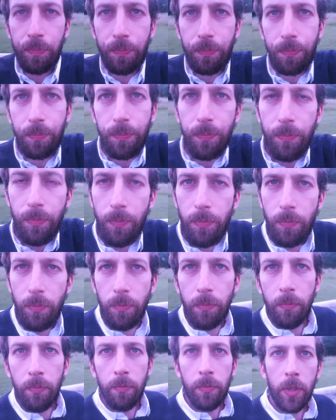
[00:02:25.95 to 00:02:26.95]

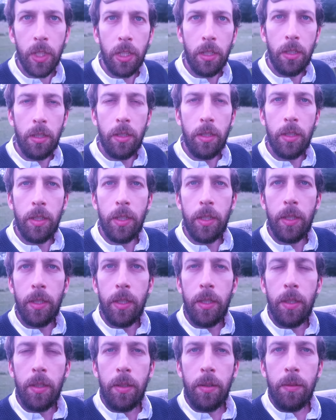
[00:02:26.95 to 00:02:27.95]

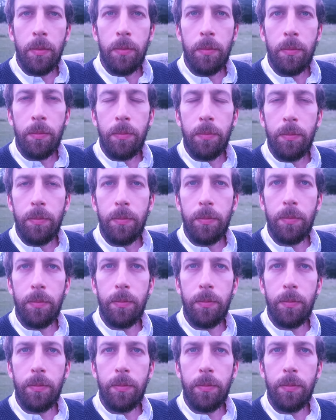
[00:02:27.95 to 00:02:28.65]
Nobody speaks.